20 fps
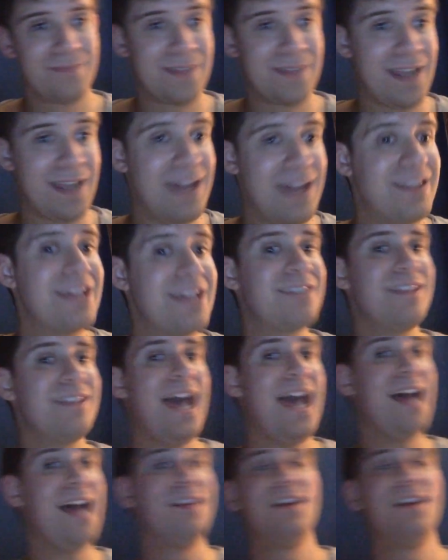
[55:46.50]
I think
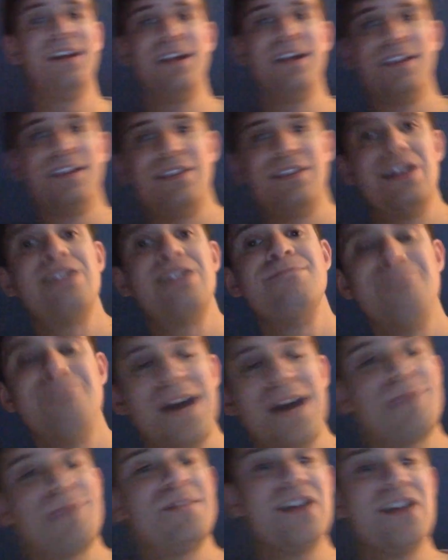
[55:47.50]
that they
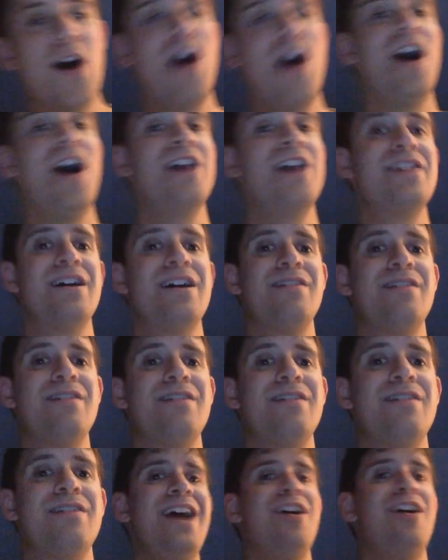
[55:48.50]
might be on
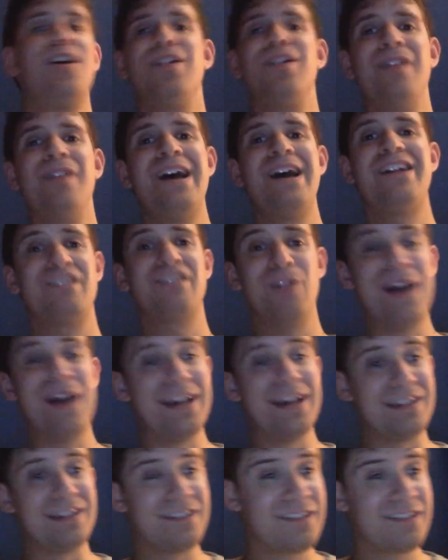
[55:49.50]
their last
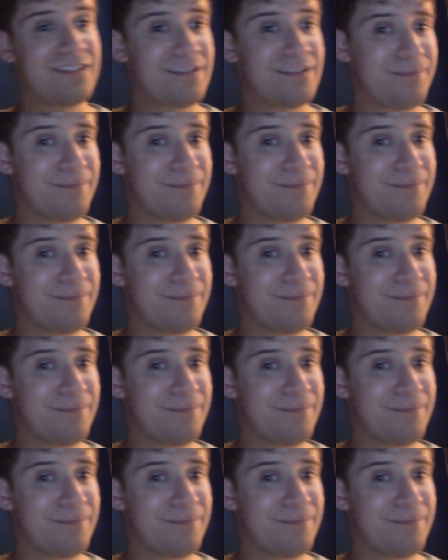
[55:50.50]
legs.